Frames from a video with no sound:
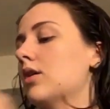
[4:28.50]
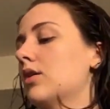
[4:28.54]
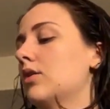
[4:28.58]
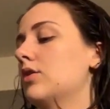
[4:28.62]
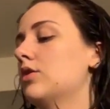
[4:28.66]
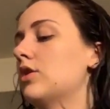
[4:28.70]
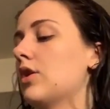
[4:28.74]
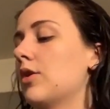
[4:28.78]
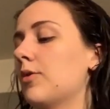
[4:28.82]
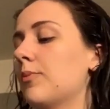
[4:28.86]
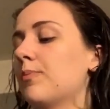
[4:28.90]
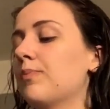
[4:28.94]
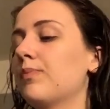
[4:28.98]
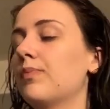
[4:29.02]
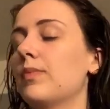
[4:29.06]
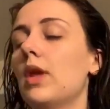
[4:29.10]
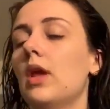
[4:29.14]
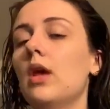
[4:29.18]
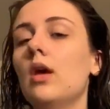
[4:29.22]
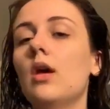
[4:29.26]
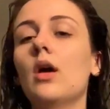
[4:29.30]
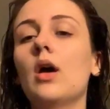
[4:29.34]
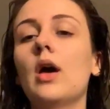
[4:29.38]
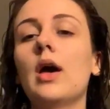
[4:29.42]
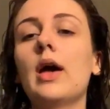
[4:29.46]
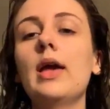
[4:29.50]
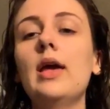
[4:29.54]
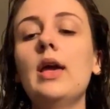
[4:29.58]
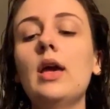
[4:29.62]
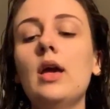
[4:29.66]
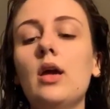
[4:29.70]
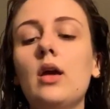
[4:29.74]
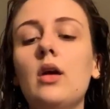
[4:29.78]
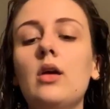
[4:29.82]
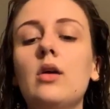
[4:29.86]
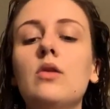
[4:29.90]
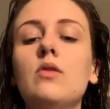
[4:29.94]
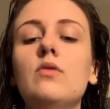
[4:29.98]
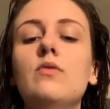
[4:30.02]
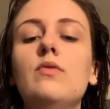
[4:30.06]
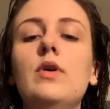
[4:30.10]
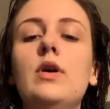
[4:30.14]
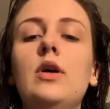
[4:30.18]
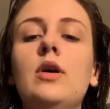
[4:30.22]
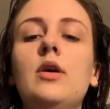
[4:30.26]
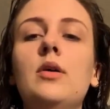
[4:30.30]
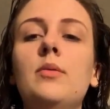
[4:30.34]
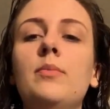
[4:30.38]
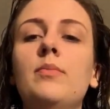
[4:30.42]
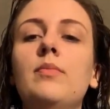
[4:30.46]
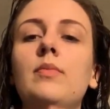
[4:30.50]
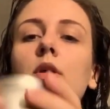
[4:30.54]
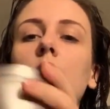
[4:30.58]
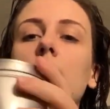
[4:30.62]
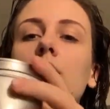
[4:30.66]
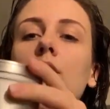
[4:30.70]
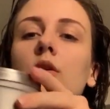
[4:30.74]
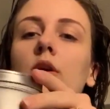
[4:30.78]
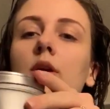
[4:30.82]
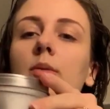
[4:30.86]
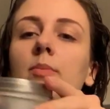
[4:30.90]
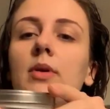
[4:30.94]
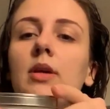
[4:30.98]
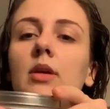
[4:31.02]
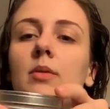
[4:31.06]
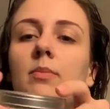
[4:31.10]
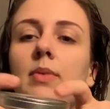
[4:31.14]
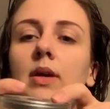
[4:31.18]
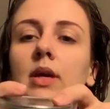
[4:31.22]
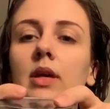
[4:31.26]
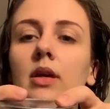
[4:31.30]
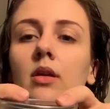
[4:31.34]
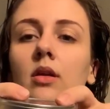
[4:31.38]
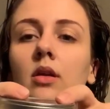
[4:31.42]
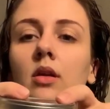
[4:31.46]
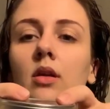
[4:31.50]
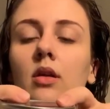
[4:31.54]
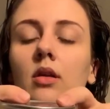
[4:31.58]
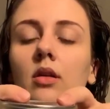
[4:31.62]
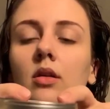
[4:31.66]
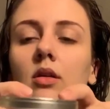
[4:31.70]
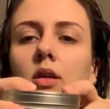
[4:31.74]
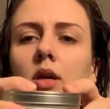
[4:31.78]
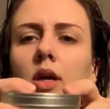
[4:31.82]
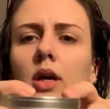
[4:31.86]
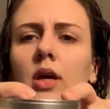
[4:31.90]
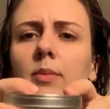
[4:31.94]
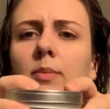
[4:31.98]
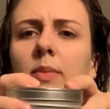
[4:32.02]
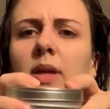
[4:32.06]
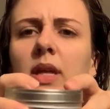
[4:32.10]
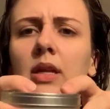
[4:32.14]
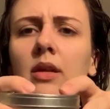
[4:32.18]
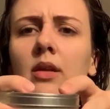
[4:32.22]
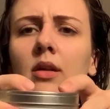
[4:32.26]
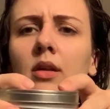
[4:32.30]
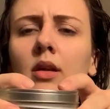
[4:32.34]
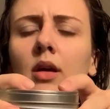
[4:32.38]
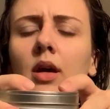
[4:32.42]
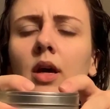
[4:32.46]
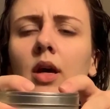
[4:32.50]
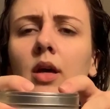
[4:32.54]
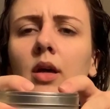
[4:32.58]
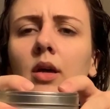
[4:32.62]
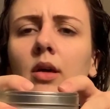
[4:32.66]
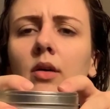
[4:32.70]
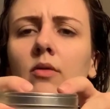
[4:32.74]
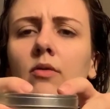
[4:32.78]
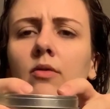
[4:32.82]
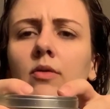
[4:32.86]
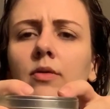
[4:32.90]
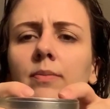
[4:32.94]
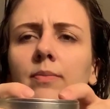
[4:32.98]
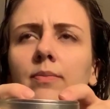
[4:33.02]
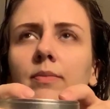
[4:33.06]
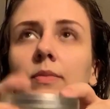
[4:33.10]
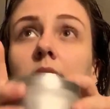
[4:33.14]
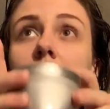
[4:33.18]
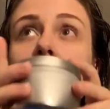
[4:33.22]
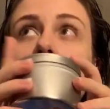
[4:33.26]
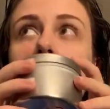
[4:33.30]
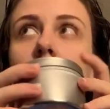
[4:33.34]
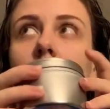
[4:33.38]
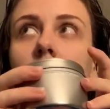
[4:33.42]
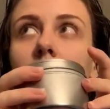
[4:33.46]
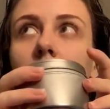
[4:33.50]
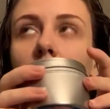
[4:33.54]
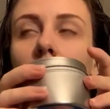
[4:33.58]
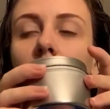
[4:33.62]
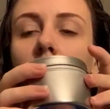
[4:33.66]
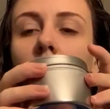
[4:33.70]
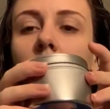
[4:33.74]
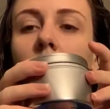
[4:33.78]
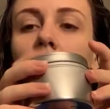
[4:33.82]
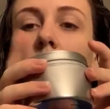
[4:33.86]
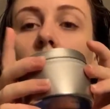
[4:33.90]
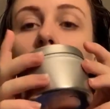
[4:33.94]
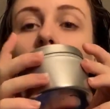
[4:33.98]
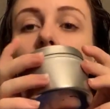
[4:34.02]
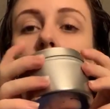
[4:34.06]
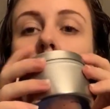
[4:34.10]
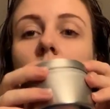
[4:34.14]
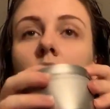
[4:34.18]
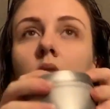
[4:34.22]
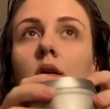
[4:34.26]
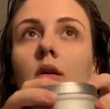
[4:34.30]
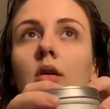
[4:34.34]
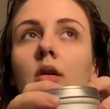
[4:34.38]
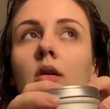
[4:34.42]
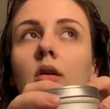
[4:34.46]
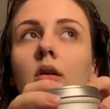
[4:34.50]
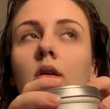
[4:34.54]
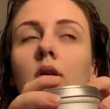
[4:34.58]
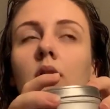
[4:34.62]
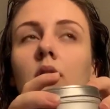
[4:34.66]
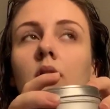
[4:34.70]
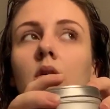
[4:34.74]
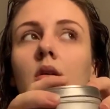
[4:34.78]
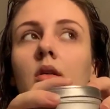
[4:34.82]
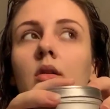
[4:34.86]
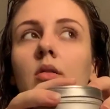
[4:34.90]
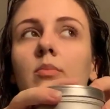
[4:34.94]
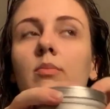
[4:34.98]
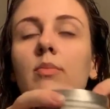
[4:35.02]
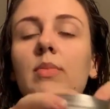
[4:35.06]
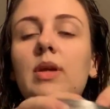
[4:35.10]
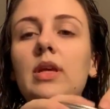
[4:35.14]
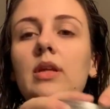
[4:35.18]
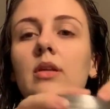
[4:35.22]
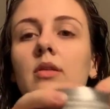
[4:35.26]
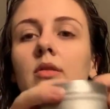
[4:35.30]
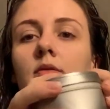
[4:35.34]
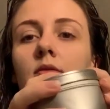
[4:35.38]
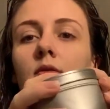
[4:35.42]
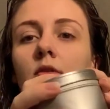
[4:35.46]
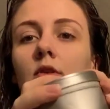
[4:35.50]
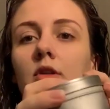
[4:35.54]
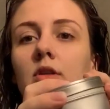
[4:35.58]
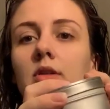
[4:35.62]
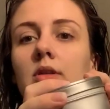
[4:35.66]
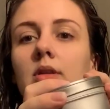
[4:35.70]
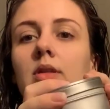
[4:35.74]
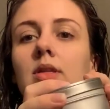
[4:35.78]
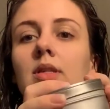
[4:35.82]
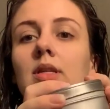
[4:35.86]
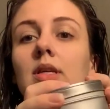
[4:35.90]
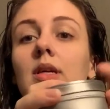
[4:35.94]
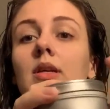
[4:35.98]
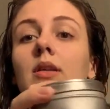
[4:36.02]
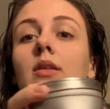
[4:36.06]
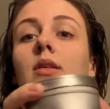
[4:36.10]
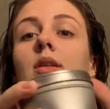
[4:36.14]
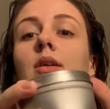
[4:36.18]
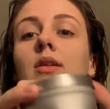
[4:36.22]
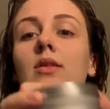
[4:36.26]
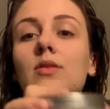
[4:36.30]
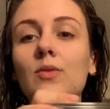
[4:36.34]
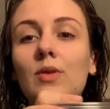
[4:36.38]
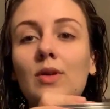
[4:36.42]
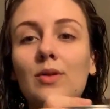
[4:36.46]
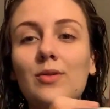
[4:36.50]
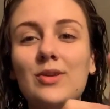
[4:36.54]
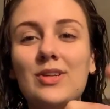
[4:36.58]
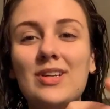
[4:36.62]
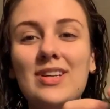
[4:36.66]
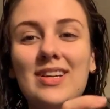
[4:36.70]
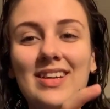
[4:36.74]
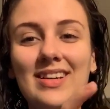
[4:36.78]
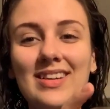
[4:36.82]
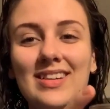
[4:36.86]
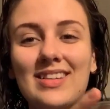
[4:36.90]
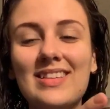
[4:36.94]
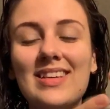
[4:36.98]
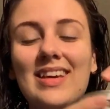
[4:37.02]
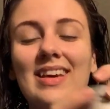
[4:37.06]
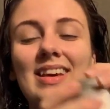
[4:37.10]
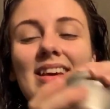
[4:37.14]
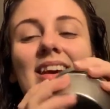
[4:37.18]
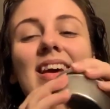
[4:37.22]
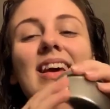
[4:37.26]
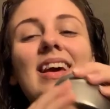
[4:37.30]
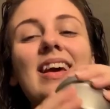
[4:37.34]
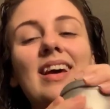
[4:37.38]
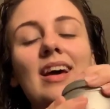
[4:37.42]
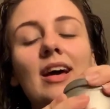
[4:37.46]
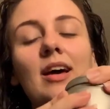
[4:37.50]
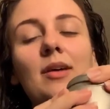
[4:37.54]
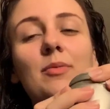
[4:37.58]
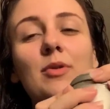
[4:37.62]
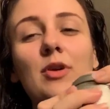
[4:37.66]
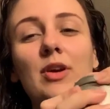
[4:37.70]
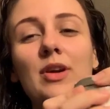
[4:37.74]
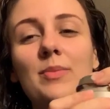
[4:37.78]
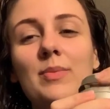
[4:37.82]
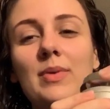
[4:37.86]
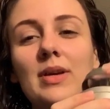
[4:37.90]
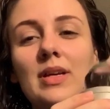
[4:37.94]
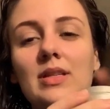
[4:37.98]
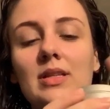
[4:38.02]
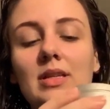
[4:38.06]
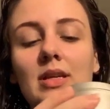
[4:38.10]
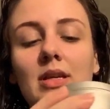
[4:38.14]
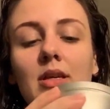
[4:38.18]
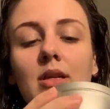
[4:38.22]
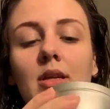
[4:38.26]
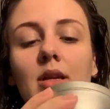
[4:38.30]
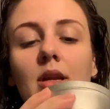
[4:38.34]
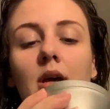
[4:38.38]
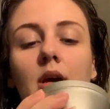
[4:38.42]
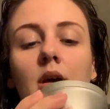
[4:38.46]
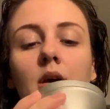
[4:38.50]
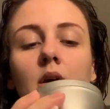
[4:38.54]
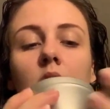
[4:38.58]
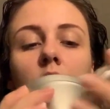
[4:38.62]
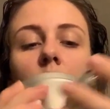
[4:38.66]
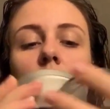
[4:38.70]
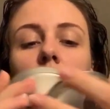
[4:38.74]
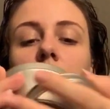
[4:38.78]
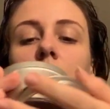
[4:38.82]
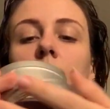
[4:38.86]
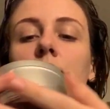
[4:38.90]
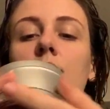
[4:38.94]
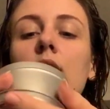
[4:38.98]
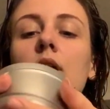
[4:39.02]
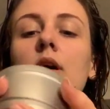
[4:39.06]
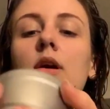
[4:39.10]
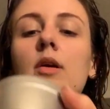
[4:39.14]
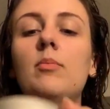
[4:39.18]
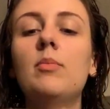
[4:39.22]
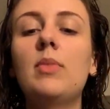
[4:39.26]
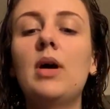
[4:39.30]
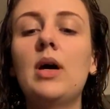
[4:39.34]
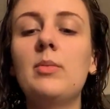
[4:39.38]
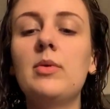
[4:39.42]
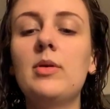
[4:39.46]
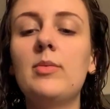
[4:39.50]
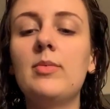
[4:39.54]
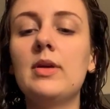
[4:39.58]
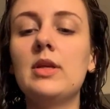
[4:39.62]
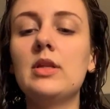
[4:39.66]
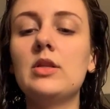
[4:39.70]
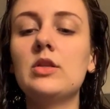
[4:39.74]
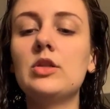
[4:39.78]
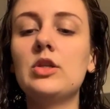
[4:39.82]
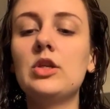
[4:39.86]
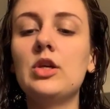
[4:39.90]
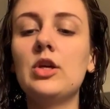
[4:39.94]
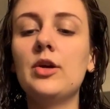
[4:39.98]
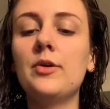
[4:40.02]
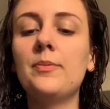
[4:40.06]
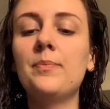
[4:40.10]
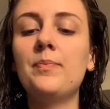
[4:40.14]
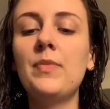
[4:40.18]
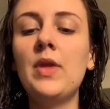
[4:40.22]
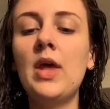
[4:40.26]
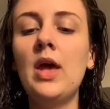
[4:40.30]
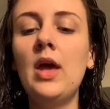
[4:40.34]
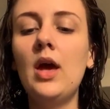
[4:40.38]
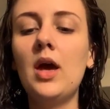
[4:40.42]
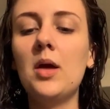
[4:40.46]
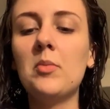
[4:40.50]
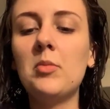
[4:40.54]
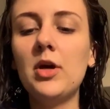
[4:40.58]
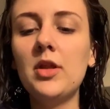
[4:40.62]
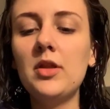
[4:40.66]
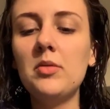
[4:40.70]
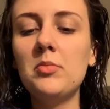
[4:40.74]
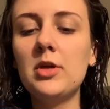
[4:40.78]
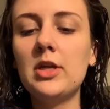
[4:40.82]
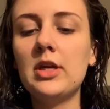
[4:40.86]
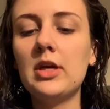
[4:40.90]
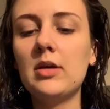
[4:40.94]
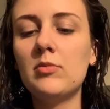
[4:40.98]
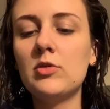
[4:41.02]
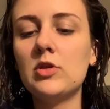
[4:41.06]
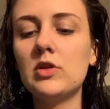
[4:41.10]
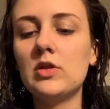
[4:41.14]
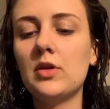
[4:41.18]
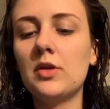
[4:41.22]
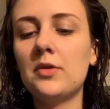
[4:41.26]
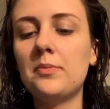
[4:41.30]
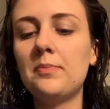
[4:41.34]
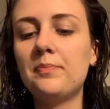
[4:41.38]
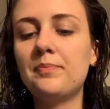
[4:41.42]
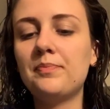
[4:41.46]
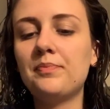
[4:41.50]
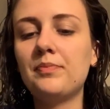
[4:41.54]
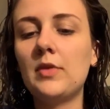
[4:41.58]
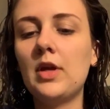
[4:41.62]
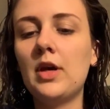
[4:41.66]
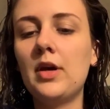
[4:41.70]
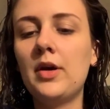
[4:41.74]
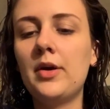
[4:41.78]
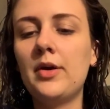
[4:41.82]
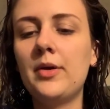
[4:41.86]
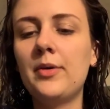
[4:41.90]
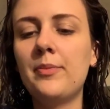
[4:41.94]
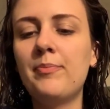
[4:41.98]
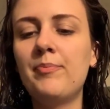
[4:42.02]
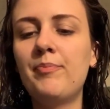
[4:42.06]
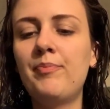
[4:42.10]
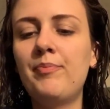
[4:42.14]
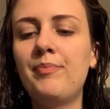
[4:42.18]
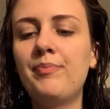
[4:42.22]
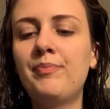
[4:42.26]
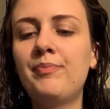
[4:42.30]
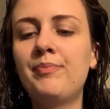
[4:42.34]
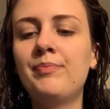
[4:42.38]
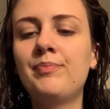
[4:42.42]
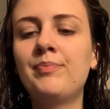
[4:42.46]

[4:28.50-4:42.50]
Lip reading: So I have a great big bin of 10. Bin versus 10, that's what I was trying to say. A great big 10 of bobby pins here. I bought them on Amazon. And